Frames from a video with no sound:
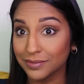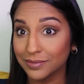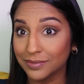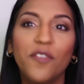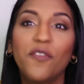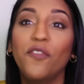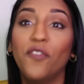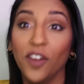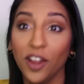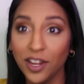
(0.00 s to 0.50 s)

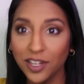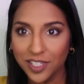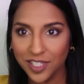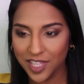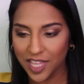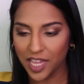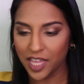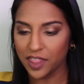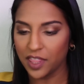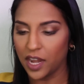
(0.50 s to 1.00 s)
The first
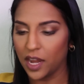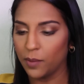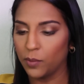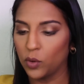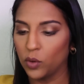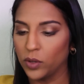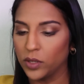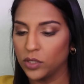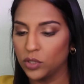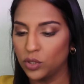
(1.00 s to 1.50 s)
thing that I'm
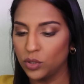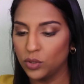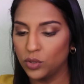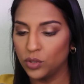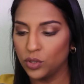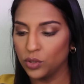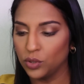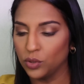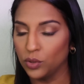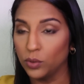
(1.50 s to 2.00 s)
going to
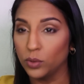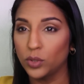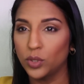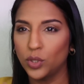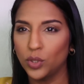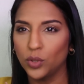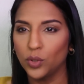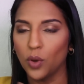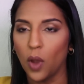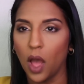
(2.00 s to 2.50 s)
do
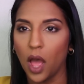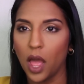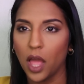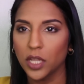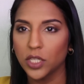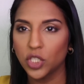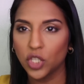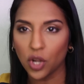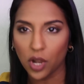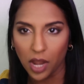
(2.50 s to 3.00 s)

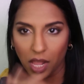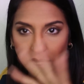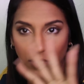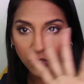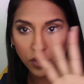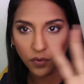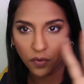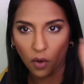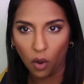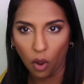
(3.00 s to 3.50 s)
to
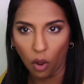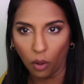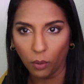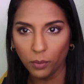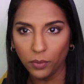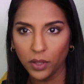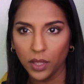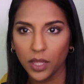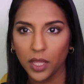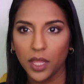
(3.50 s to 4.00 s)

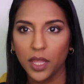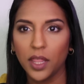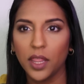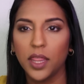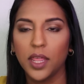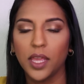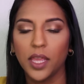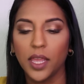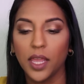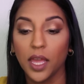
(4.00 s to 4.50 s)
transform
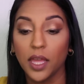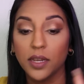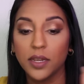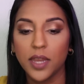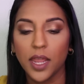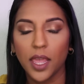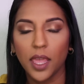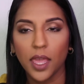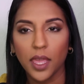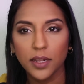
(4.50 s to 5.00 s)
the
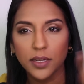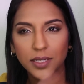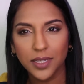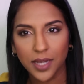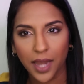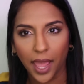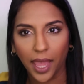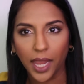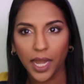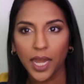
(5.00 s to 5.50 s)
day
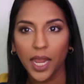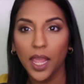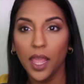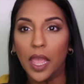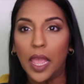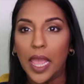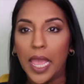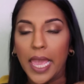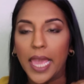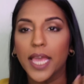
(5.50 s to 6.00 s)
into night
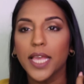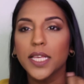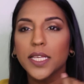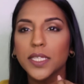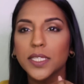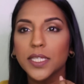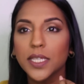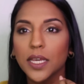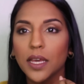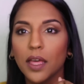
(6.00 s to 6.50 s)

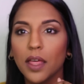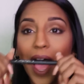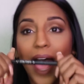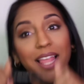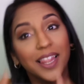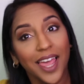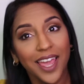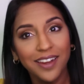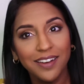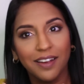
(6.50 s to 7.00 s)
is
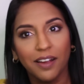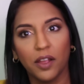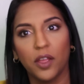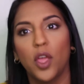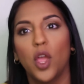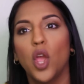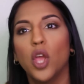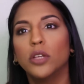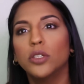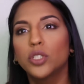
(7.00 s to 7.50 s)

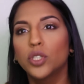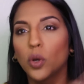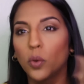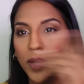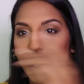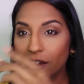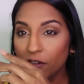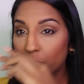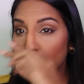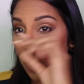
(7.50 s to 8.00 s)
eyeliner. So
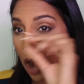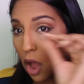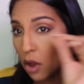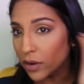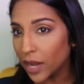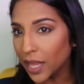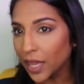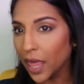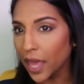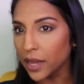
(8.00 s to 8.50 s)
we have
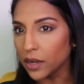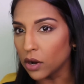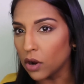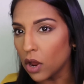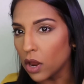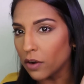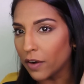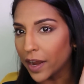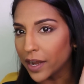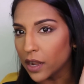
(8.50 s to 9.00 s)
brown eyeliner
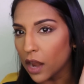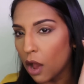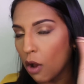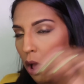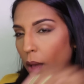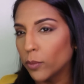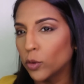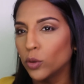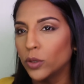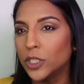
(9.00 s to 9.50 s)
on right
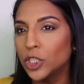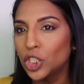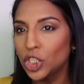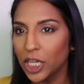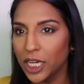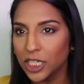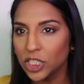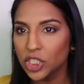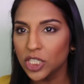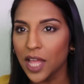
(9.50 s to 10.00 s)
now. I'm going to
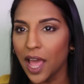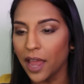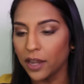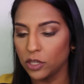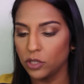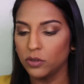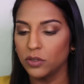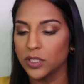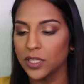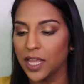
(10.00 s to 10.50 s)
change
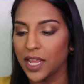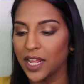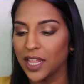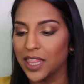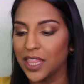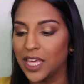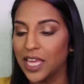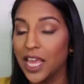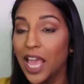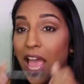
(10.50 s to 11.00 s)
that
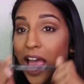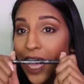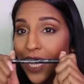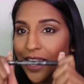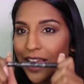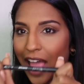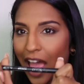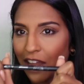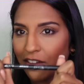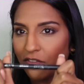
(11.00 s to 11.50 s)
using the
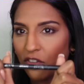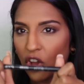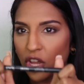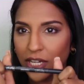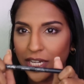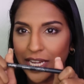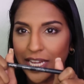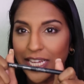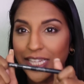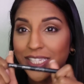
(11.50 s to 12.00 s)
Kat
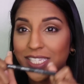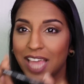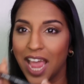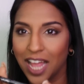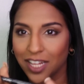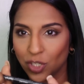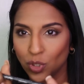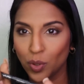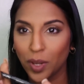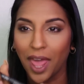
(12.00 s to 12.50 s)
Von D
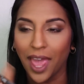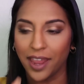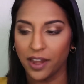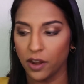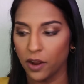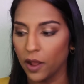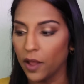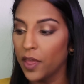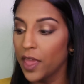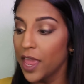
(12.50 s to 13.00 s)
Tattoo
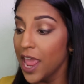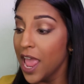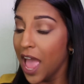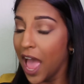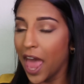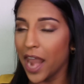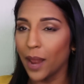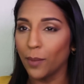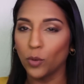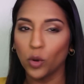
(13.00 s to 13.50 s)
Liner,
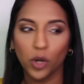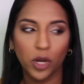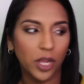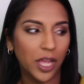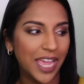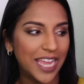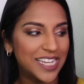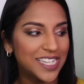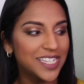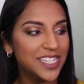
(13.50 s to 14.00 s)
and I'm going
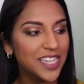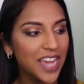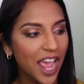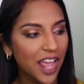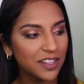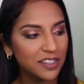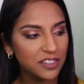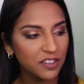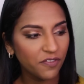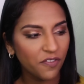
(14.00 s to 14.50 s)
to
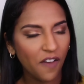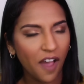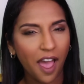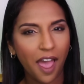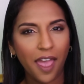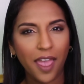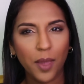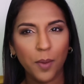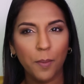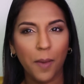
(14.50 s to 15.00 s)

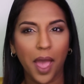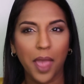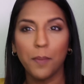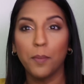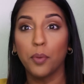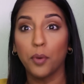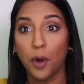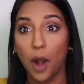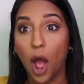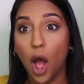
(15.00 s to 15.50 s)
intensify my
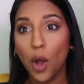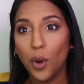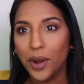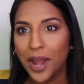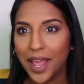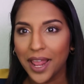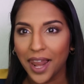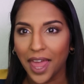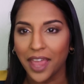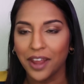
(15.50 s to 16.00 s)
brown
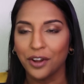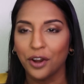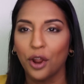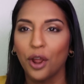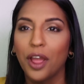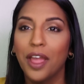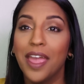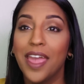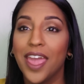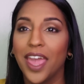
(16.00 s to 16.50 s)

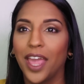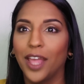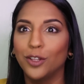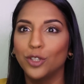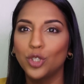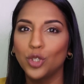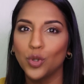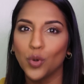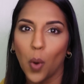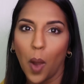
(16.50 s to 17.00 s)
eyeliner
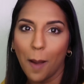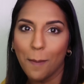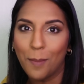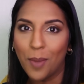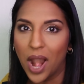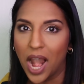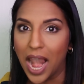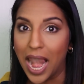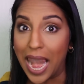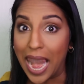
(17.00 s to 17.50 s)
into
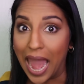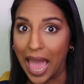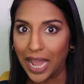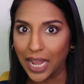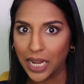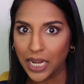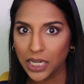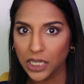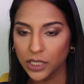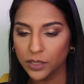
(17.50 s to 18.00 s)

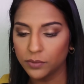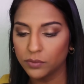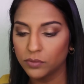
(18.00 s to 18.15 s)
black.